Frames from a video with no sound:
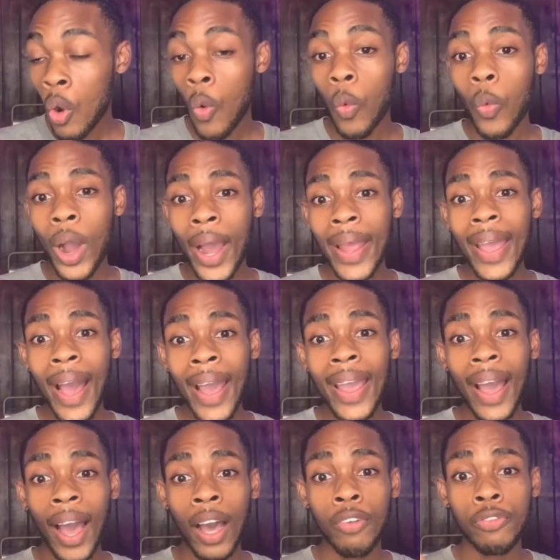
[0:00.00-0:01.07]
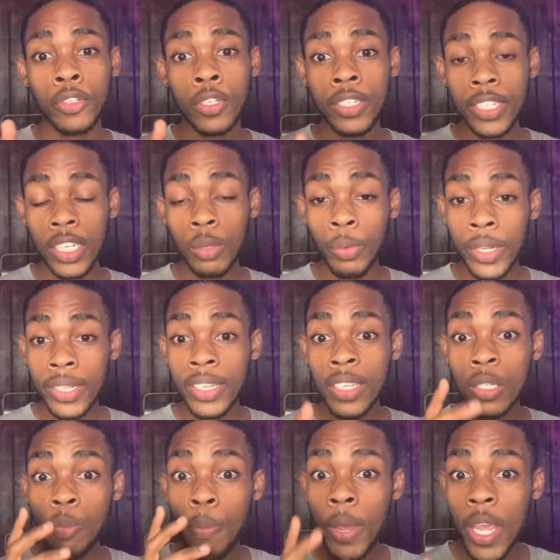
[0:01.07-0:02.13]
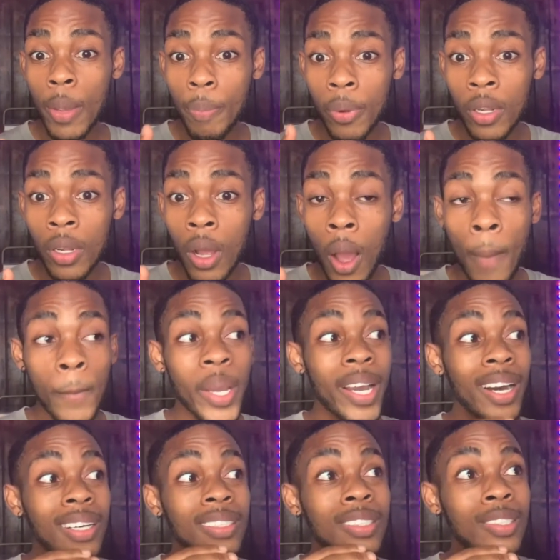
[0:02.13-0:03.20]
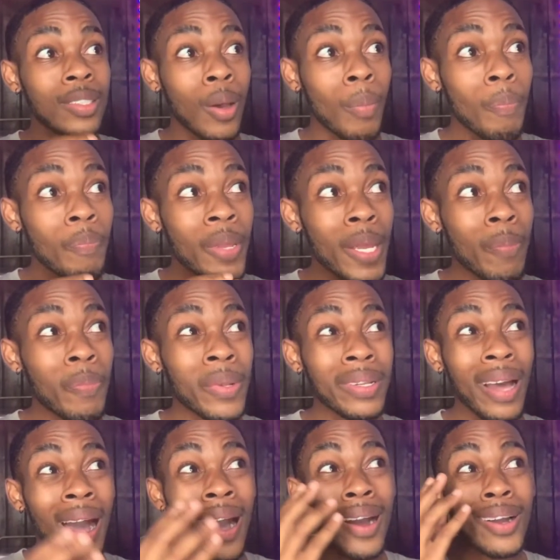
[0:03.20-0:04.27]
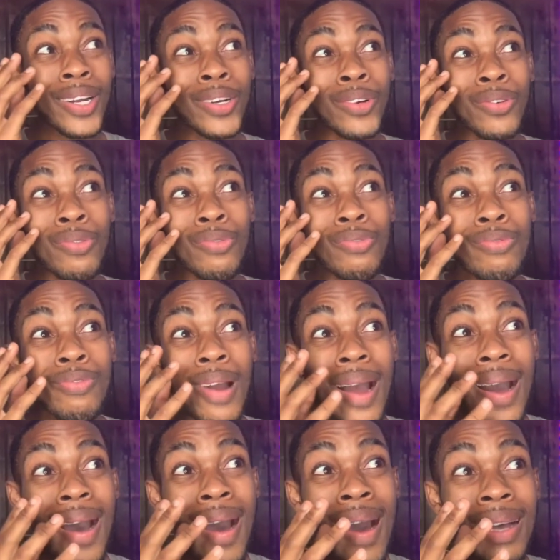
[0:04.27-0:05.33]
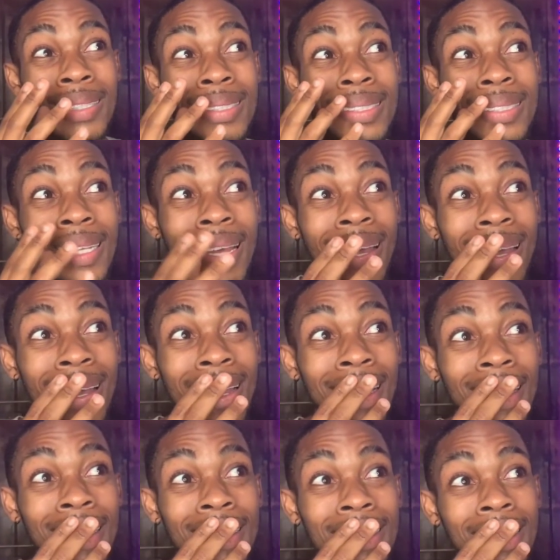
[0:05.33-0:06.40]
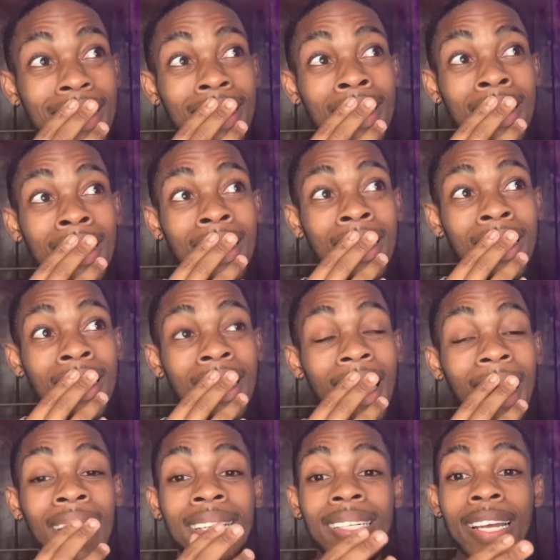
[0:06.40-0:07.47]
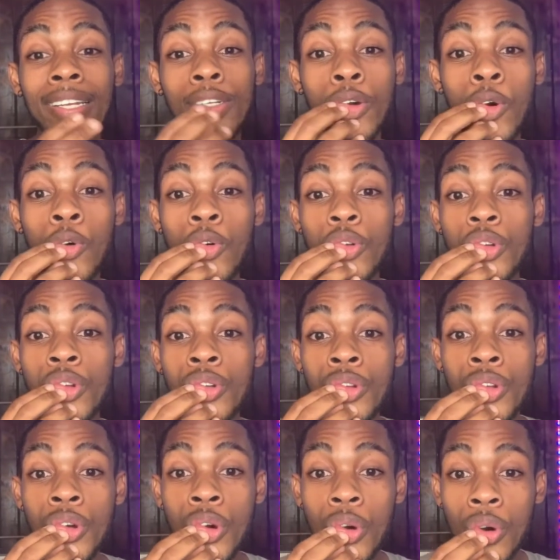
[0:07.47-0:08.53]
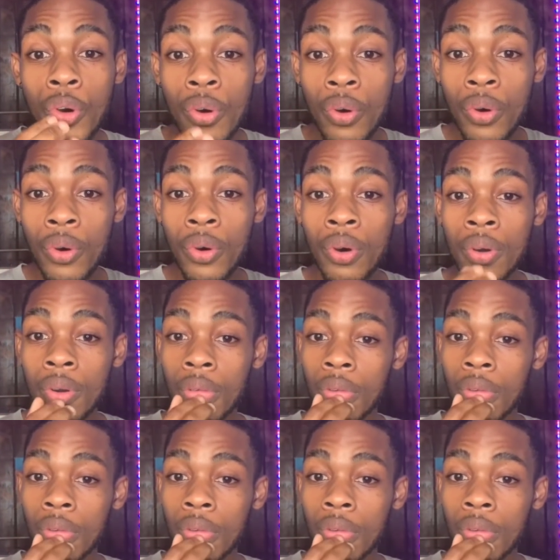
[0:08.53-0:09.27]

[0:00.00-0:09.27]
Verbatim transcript: Why I have to deal with these people? Because some people are crosses and they don't know.